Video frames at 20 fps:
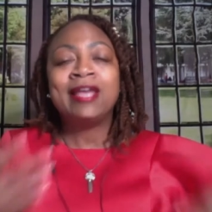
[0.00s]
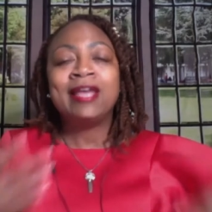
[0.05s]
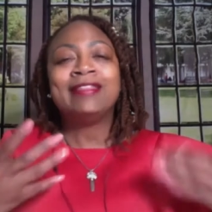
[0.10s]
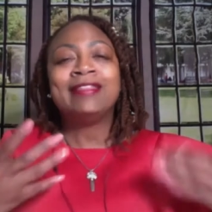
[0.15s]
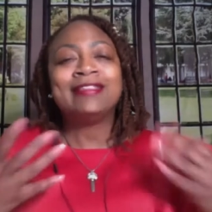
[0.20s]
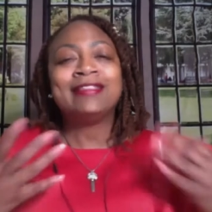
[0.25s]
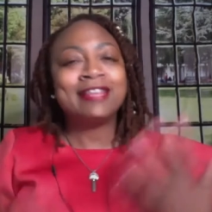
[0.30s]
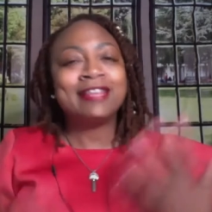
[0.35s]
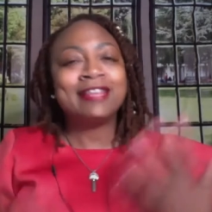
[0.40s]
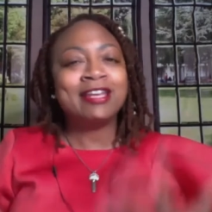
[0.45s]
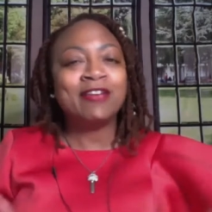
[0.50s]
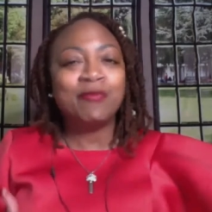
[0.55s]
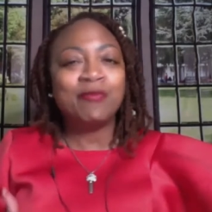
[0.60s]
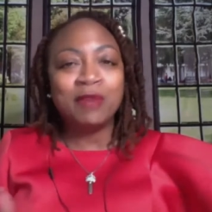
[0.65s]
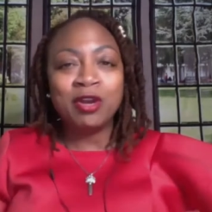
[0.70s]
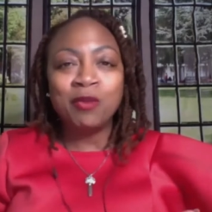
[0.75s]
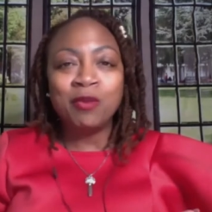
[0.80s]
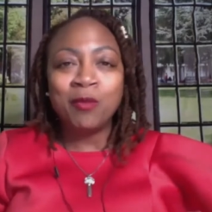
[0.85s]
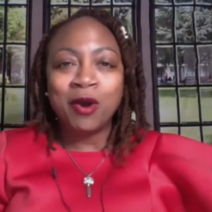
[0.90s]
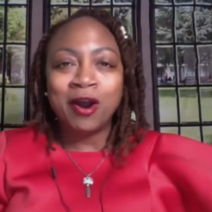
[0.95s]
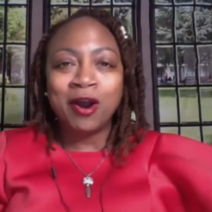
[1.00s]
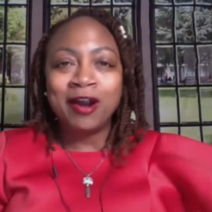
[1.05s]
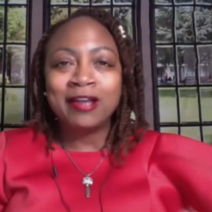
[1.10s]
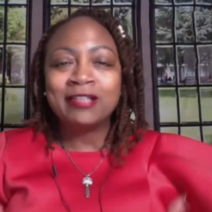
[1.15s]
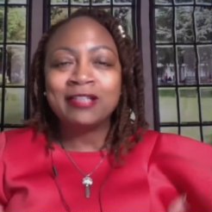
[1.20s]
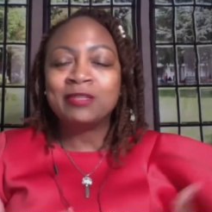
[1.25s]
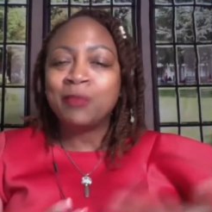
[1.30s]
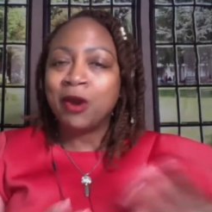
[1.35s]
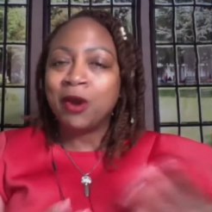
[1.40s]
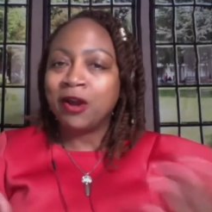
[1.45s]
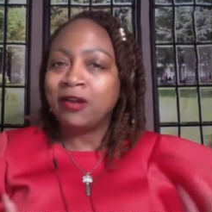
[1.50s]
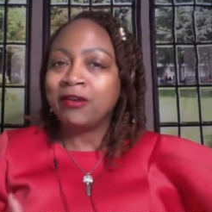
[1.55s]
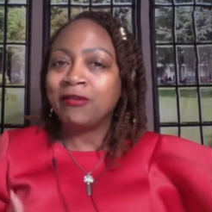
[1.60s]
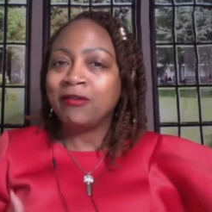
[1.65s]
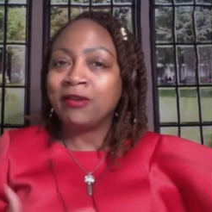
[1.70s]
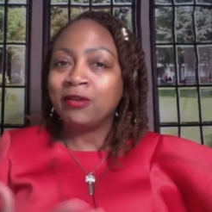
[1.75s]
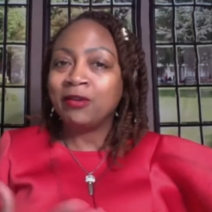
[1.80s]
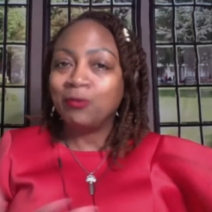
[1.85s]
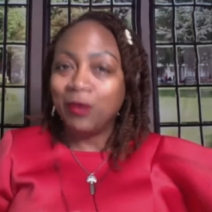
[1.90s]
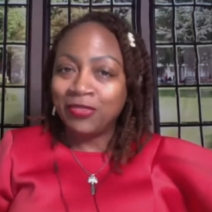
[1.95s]
the city of Miramar is
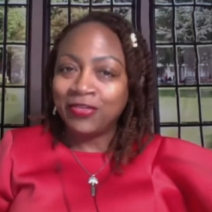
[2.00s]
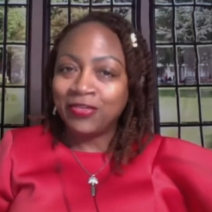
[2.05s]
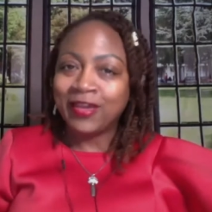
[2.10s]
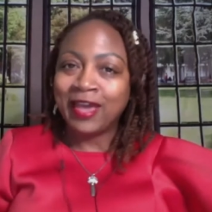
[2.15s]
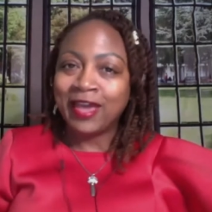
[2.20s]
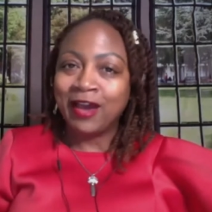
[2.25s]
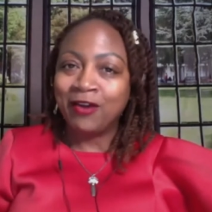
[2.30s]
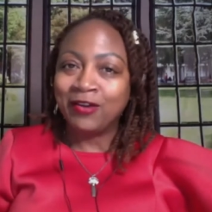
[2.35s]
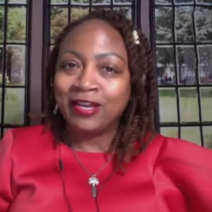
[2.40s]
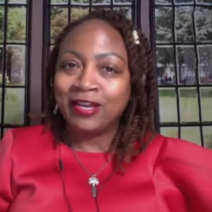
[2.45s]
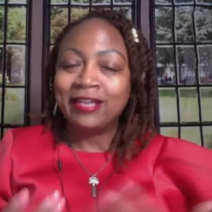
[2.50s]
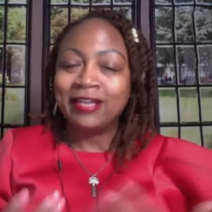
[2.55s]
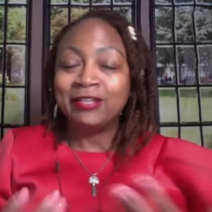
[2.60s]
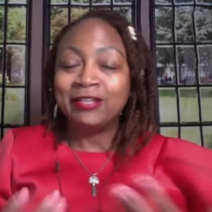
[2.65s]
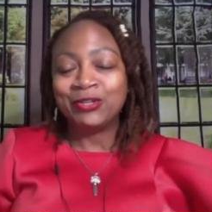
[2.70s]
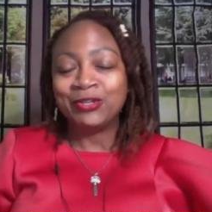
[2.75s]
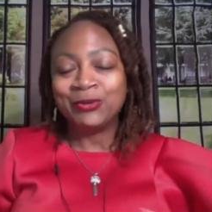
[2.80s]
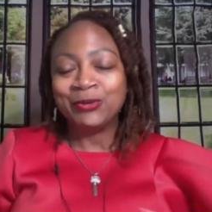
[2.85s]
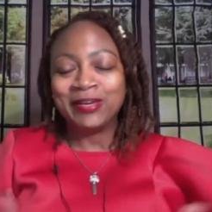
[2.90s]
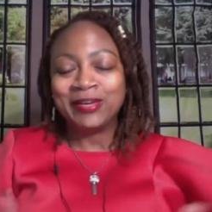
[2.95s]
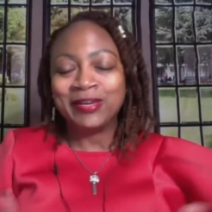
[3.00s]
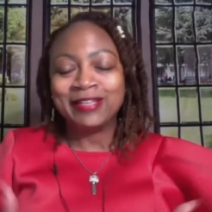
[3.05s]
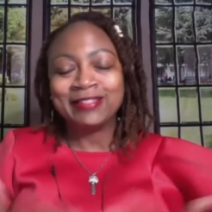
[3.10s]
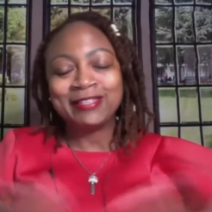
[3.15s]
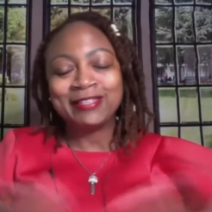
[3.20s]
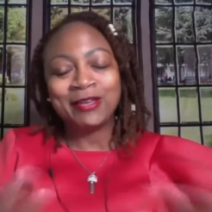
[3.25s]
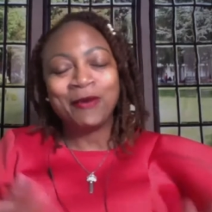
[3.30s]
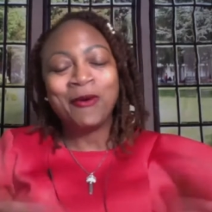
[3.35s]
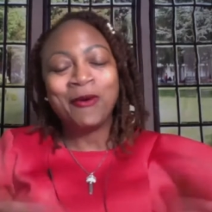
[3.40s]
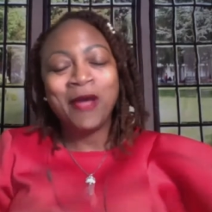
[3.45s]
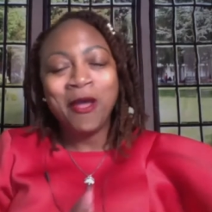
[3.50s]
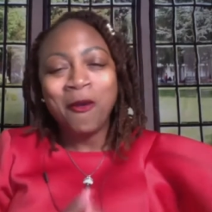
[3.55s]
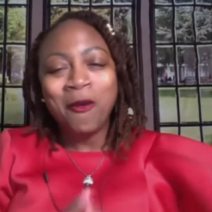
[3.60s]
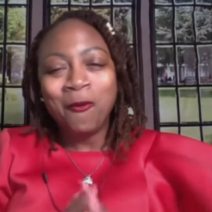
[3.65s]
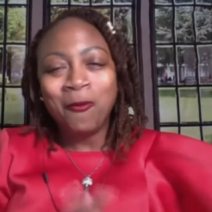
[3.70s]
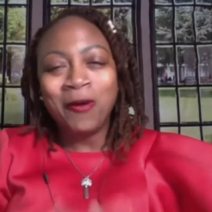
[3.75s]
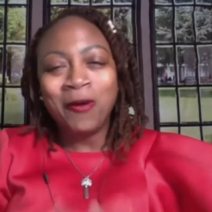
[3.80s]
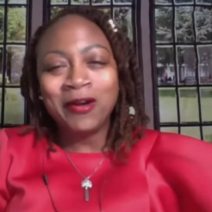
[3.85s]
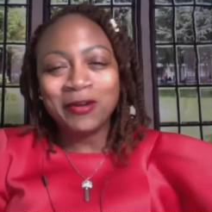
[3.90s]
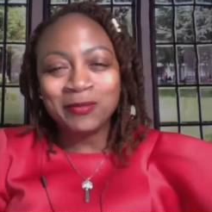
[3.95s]
partnering with the county in doing. So,
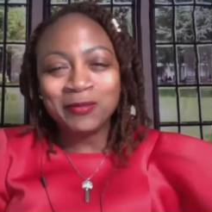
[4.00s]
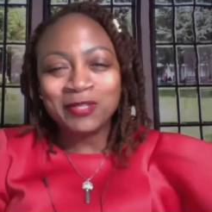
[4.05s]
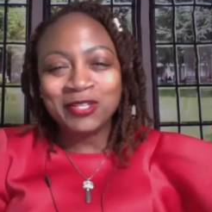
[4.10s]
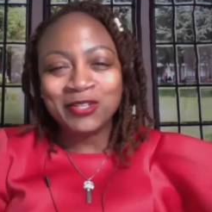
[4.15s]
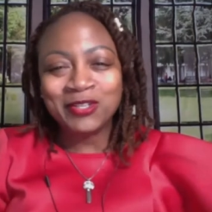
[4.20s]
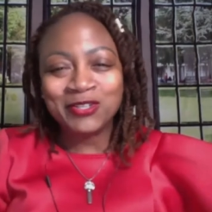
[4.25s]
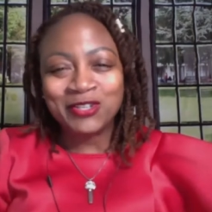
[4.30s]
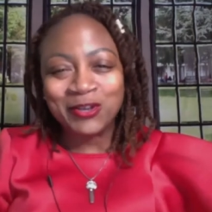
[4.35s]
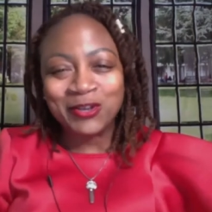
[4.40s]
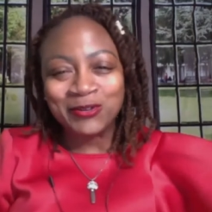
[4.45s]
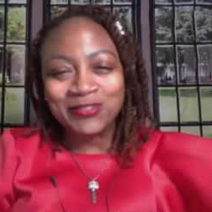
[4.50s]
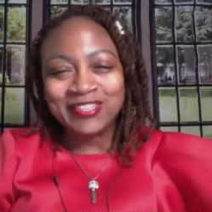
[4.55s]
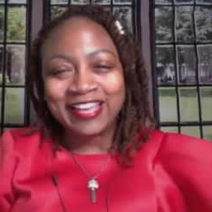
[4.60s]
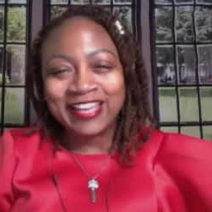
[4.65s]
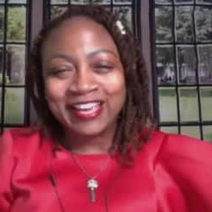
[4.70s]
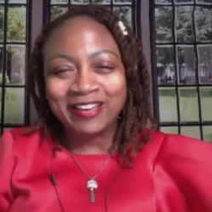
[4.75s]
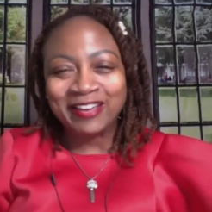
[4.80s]
welcome to the show, Sam.